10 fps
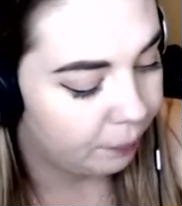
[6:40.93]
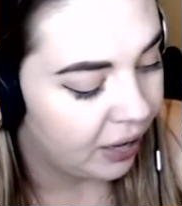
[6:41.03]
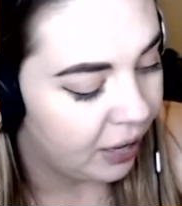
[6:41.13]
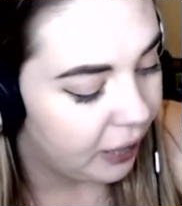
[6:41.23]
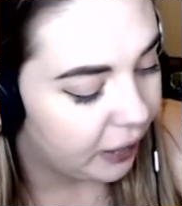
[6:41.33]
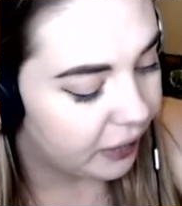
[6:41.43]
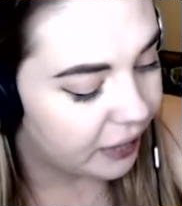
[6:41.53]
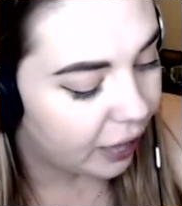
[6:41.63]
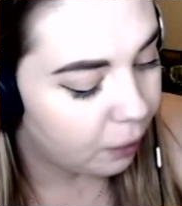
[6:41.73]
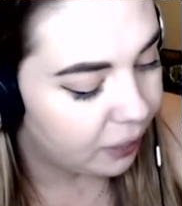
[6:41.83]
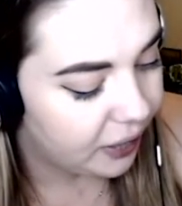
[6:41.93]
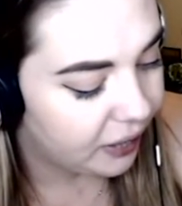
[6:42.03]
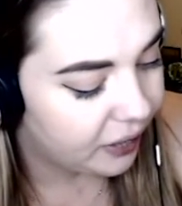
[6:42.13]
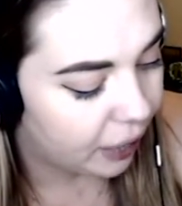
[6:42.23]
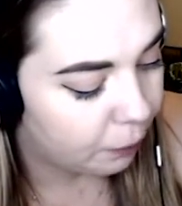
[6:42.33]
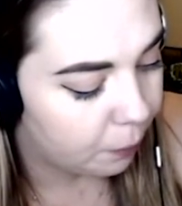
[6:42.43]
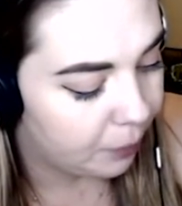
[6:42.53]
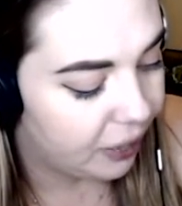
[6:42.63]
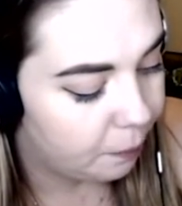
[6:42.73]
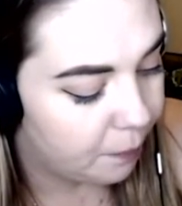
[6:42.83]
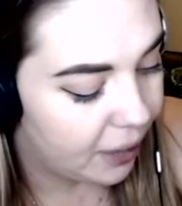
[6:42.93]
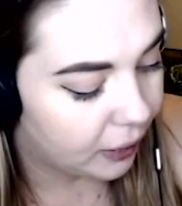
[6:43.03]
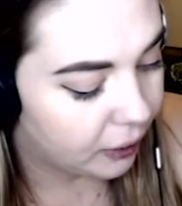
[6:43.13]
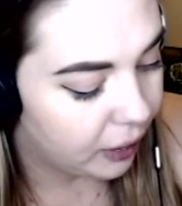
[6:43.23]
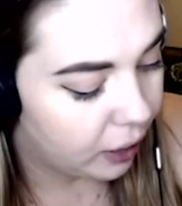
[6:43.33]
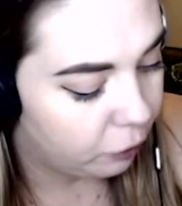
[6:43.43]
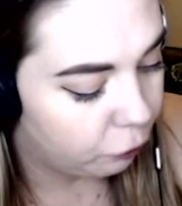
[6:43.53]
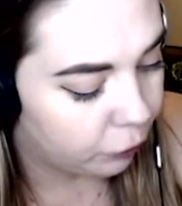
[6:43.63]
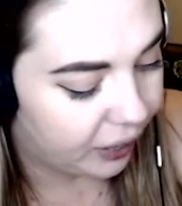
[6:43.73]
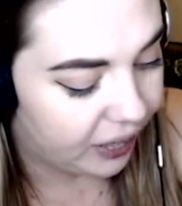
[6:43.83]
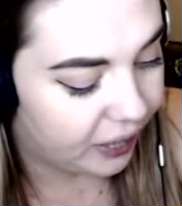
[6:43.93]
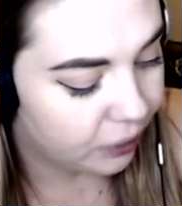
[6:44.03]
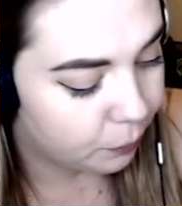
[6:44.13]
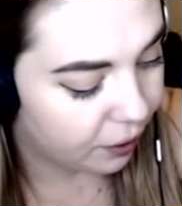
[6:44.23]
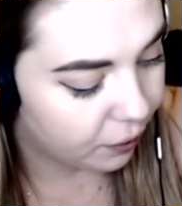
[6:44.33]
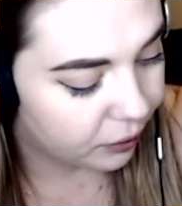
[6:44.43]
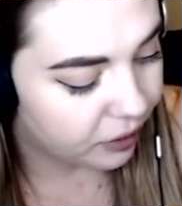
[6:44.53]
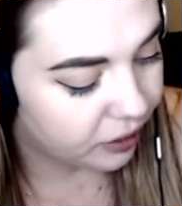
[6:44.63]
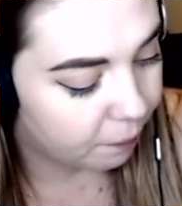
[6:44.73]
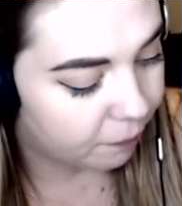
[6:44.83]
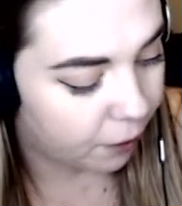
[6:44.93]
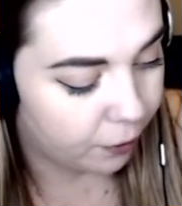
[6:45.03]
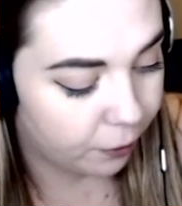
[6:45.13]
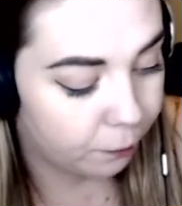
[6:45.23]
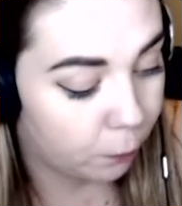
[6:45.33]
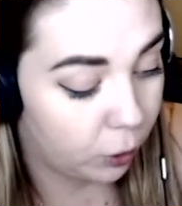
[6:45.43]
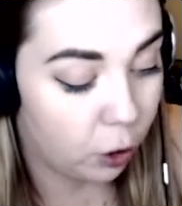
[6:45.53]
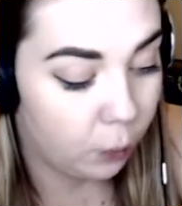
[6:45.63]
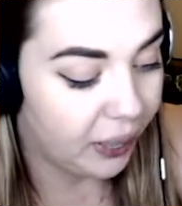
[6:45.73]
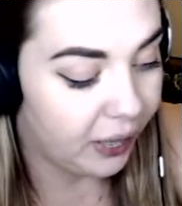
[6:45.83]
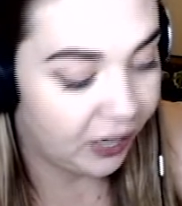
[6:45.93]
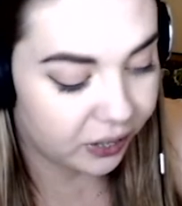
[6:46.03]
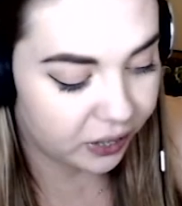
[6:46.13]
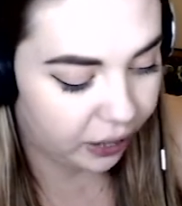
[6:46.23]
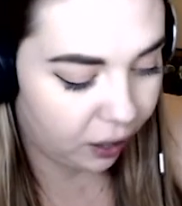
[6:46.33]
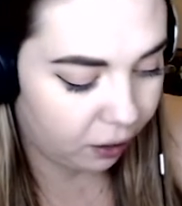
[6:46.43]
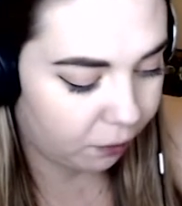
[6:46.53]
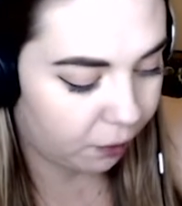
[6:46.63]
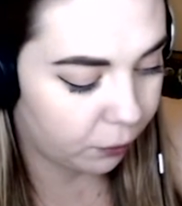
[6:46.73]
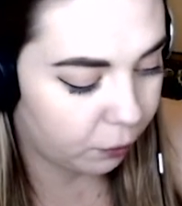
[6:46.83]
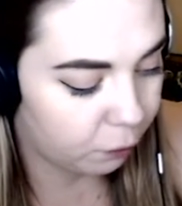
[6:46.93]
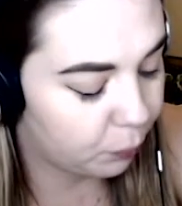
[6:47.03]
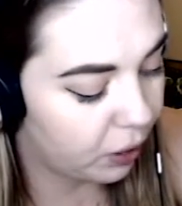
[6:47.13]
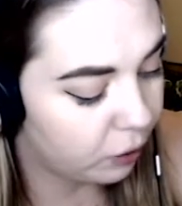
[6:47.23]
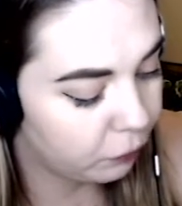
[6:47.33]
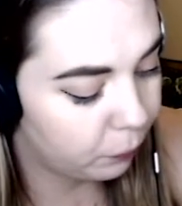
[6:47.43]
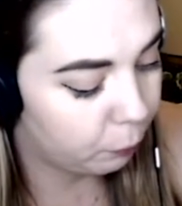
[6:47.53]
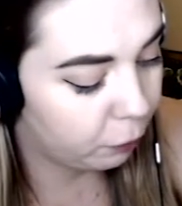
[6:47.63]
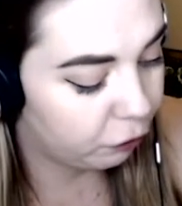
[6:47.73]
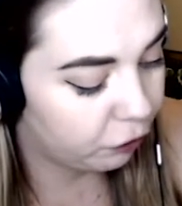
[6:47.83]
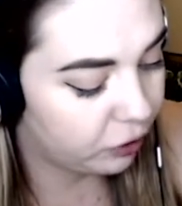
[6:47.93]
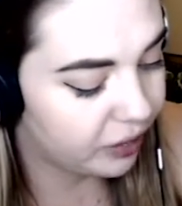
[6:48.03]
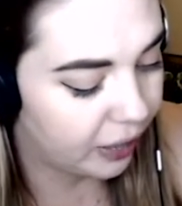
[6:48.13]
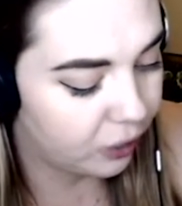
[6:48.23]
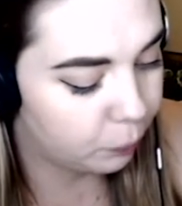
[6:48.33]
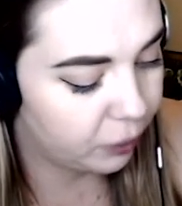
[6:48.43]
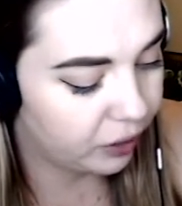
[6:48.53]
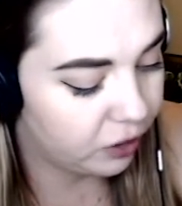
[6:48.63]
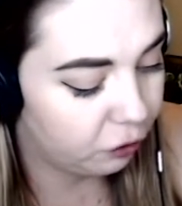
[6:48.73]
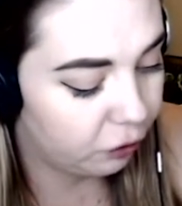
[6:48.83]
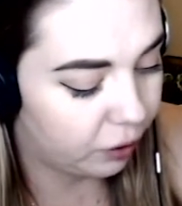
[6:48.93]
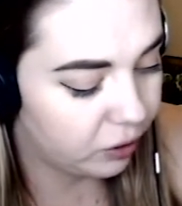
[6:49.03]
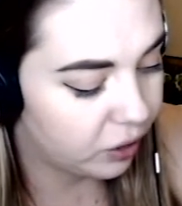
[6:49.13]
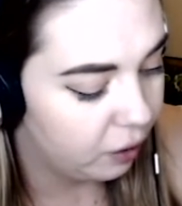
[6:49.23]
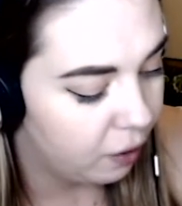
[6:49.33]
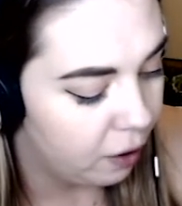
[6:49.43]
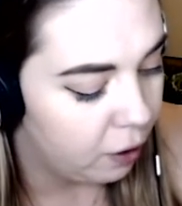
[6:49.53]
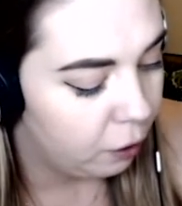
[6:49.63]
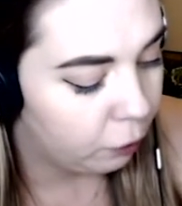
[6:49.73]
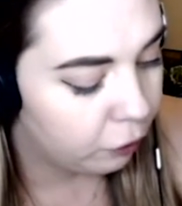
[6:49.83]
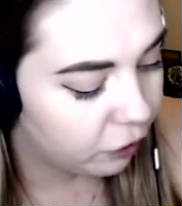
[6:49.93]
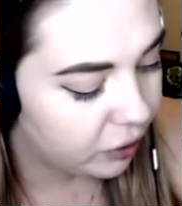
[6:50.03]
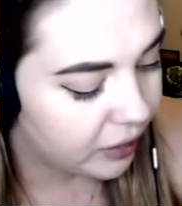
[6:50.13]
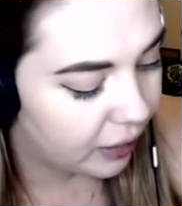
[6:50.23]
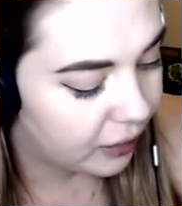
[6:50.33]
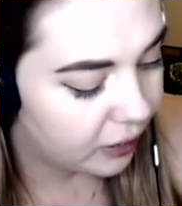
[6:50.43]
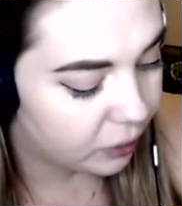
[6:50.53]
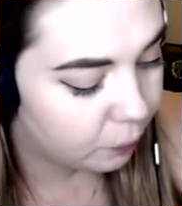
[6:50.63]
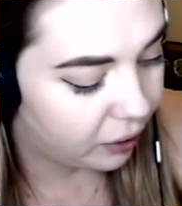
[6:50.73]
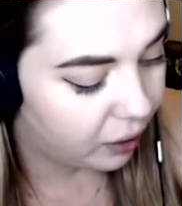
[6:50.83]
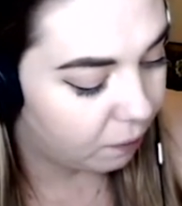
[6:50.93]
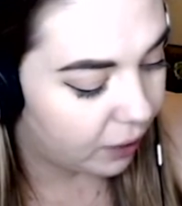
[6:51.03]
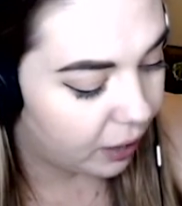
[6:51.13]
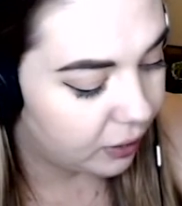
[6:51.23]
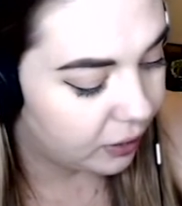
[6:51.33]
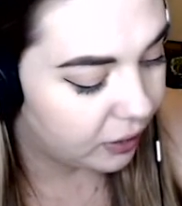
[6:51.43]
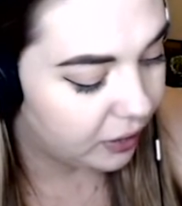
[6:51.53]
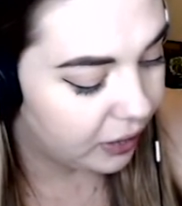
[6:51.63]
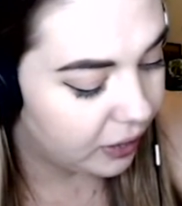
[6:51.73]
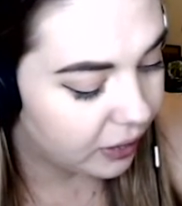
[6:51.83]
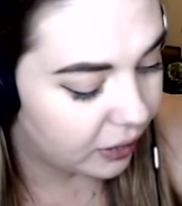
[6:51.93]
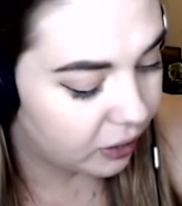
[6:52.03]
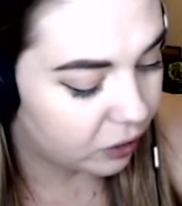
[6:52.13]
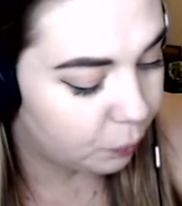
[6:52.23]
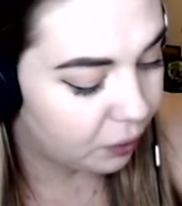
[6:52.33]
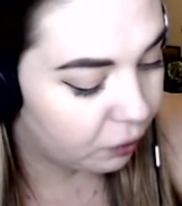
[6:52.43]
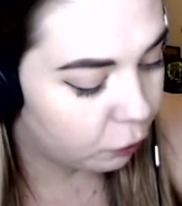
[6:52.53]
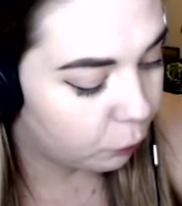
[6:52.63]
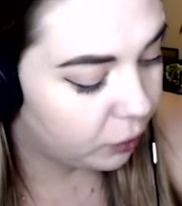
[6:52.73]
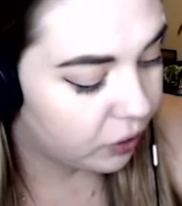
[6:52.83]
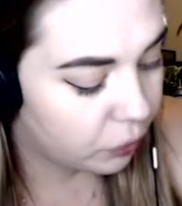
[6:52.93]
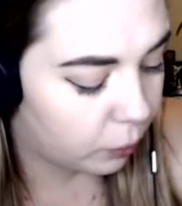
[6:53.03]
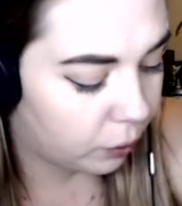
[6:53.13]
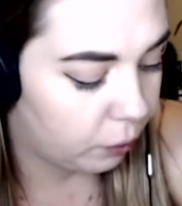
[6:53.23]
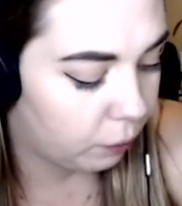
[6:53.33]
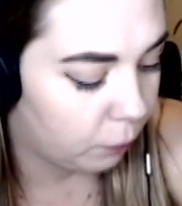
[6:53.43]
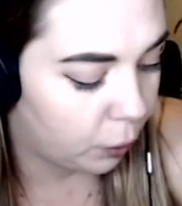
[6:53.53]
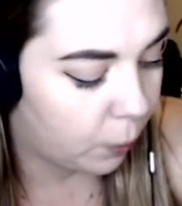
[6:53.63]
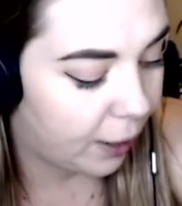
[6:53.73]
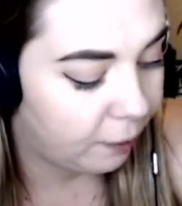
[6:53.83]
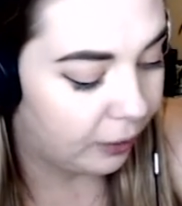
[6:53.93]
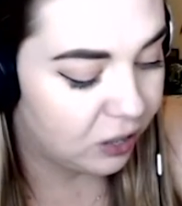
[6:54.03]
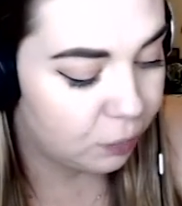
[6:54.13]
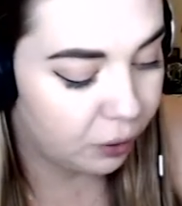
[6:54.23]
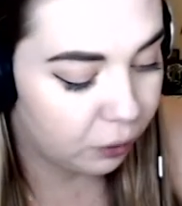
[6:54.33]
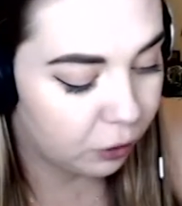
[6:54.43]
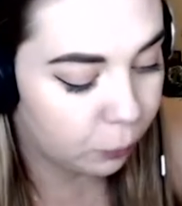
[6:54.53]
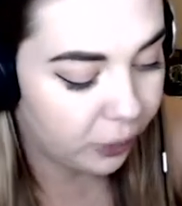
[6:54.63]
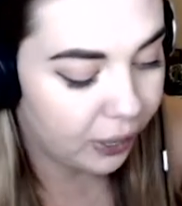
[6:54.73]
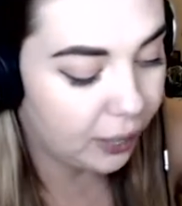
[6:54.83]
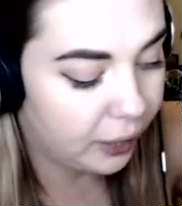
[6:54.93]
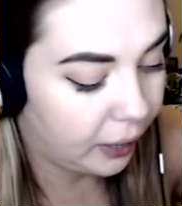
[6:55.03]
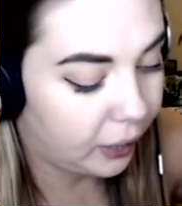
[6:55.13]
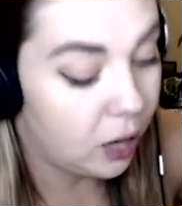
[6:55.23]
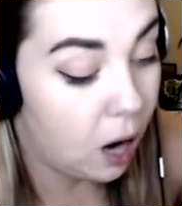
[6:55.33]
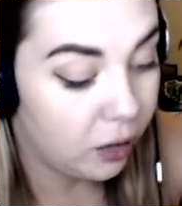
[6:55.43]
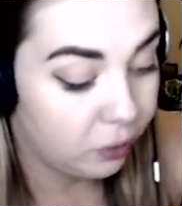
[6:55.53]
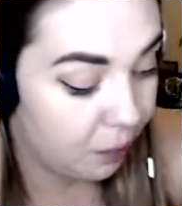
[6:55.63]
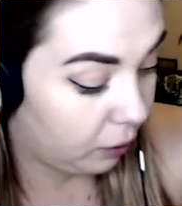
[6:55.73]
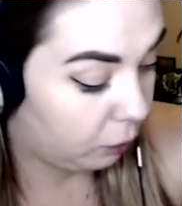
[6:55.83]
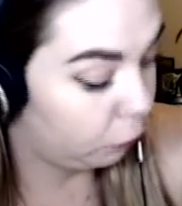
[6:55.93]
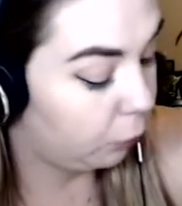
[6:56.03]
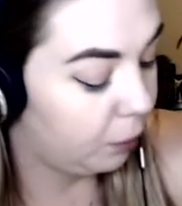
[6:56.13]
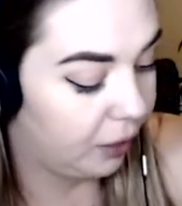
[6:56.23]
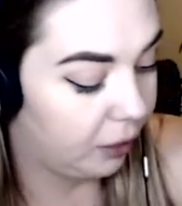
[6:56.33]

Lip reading: His diabetes had remained medically untreated, his mother and stepfather foregoing insulin in favor of prayers from Christian Science practitioners. Christian scientists believe that disease is a spiritual disorder requiring spiritual healing, not medical treatment.